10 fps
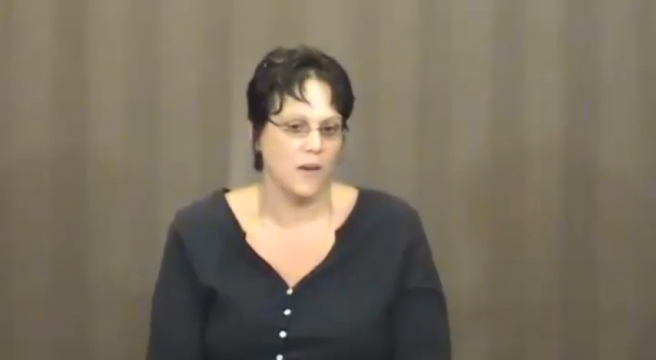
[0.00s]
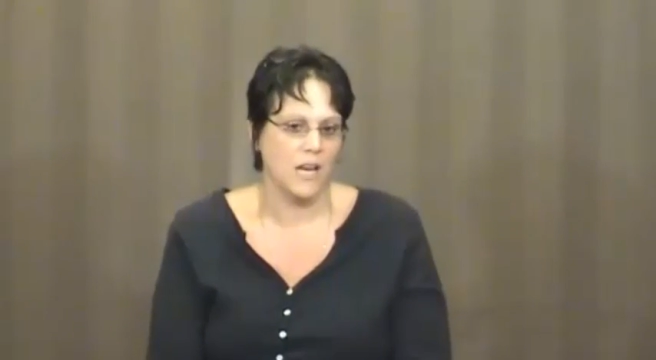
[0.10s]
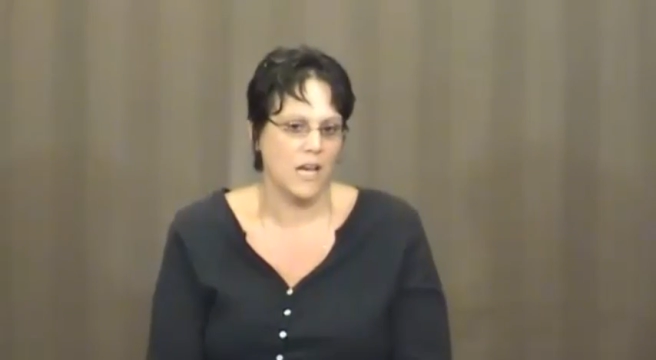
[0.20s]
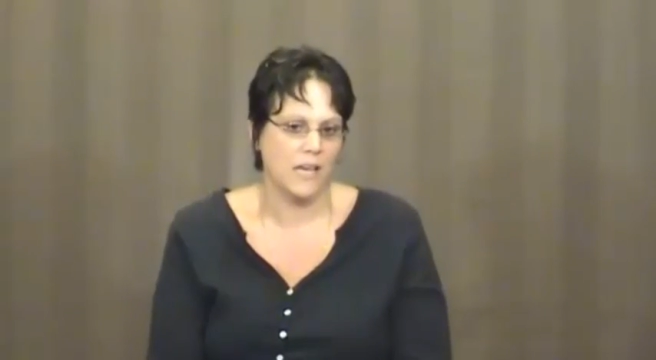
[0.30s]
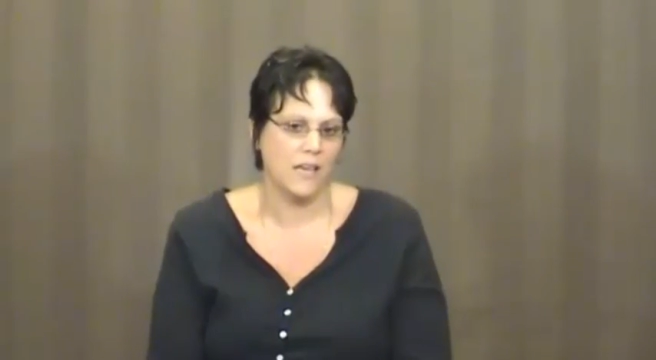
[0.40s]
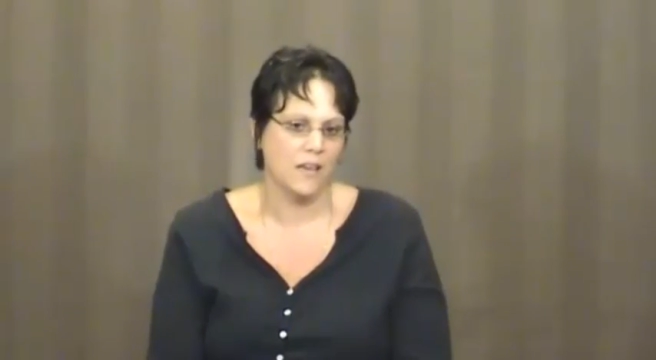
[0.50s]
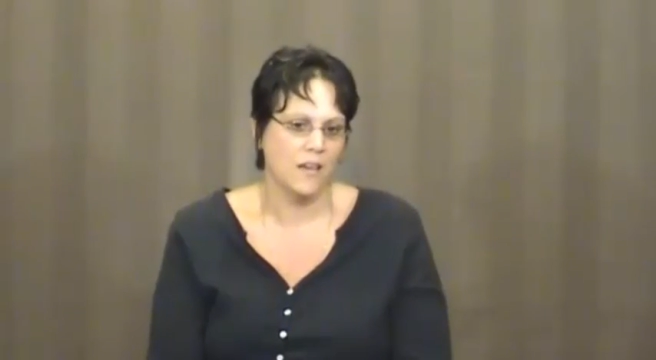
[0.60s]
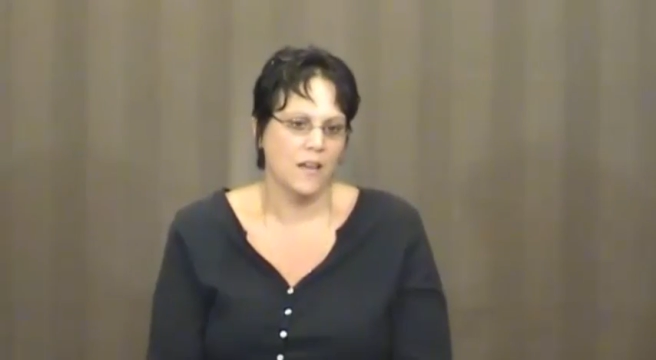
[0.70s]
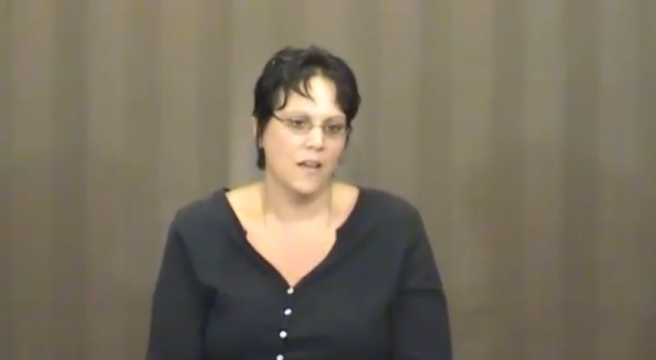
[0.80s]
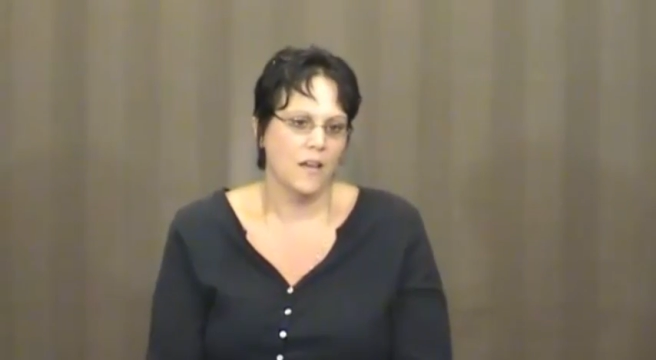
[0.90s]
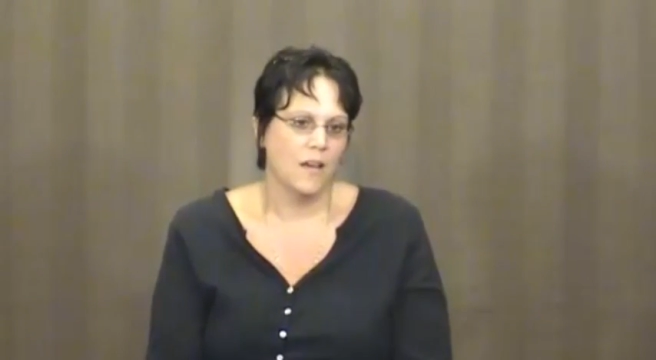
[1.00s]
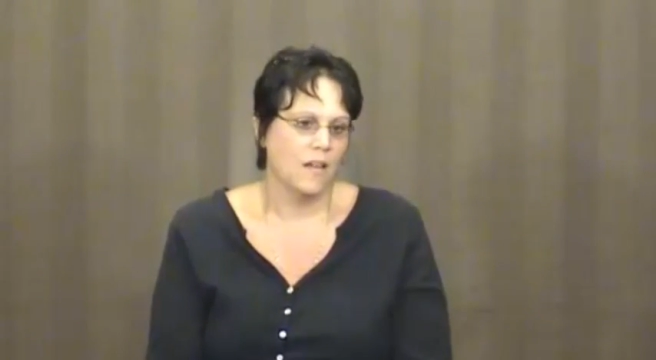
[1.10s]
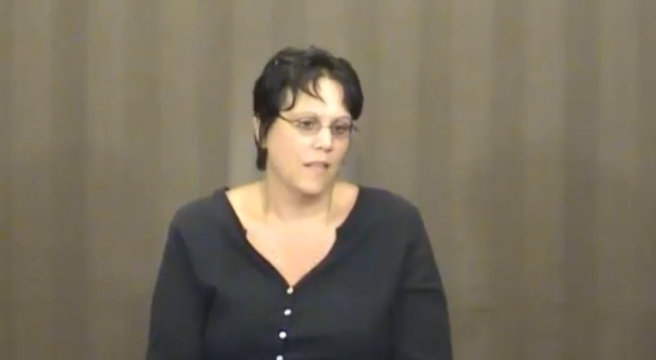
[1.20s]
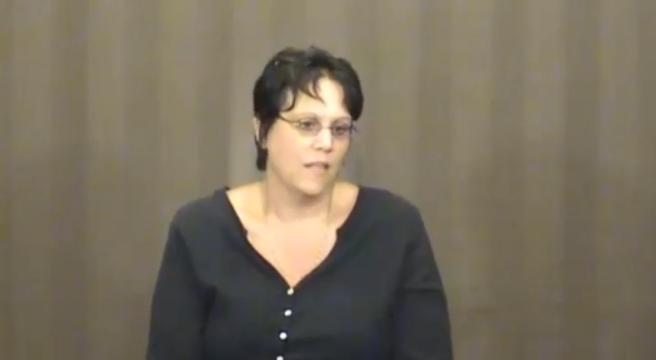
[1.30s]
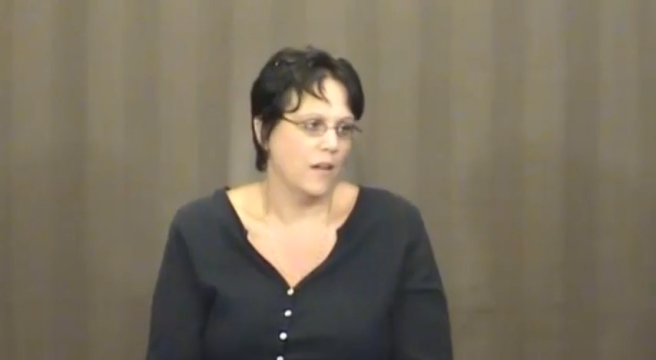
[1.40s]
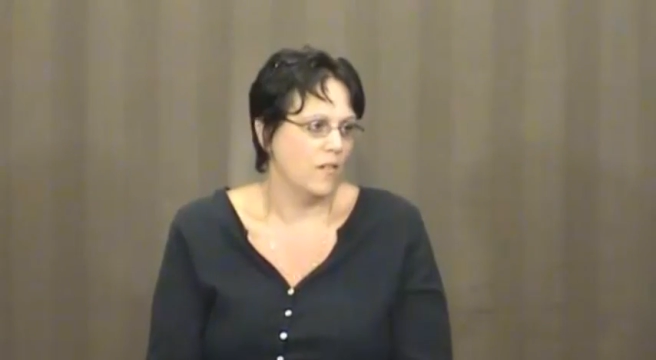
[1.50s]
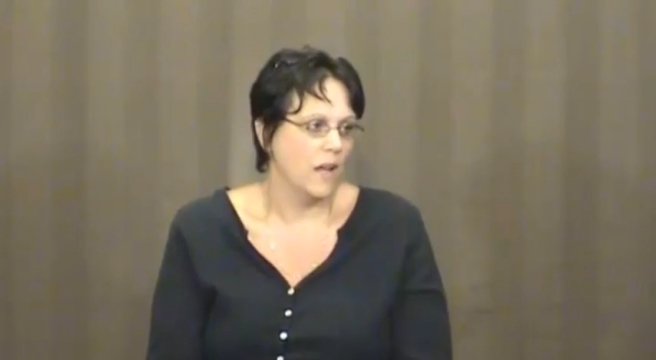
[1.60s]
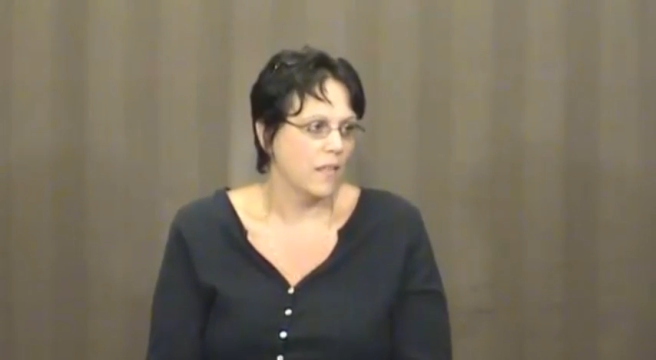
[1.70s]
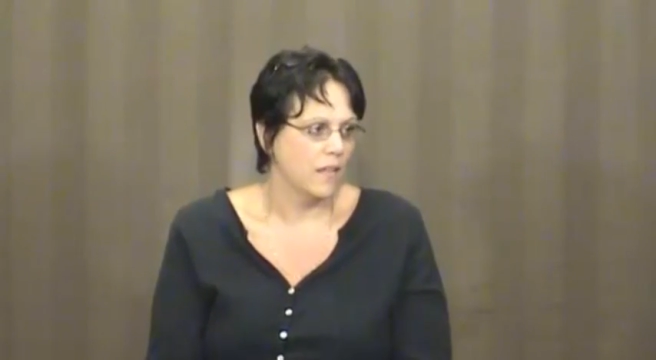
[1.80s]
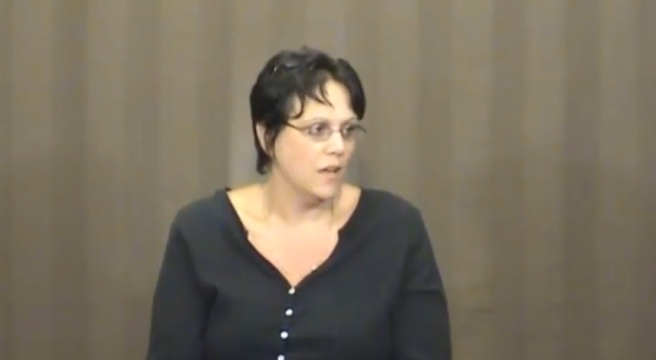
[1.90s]
like they're
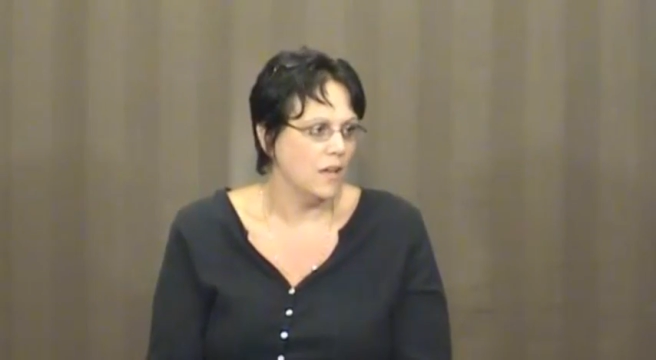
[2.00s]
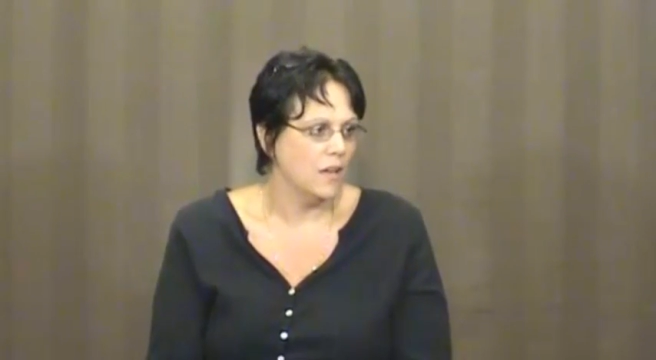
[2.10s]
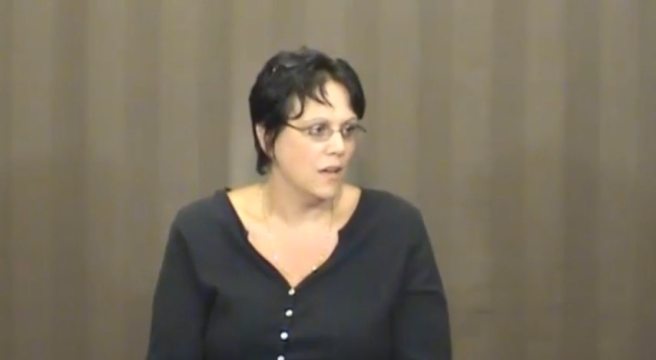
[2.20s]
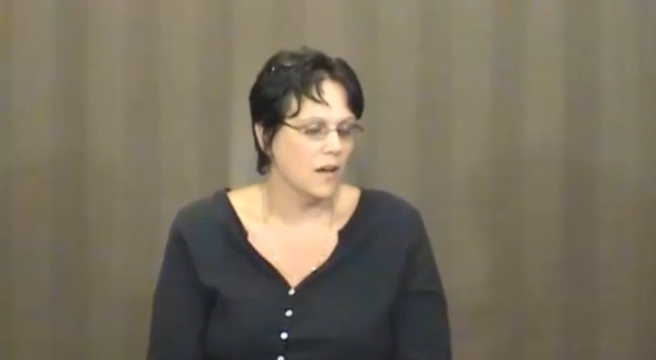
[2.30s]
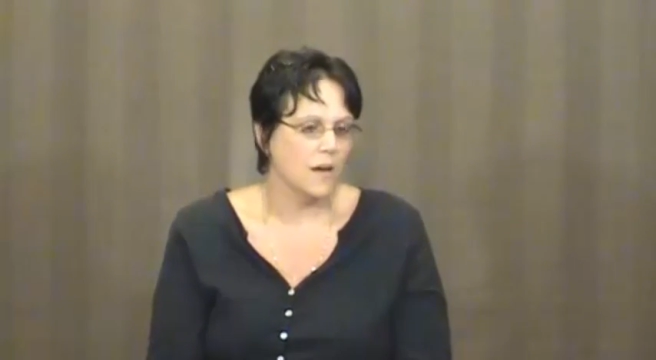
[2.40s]
nothing.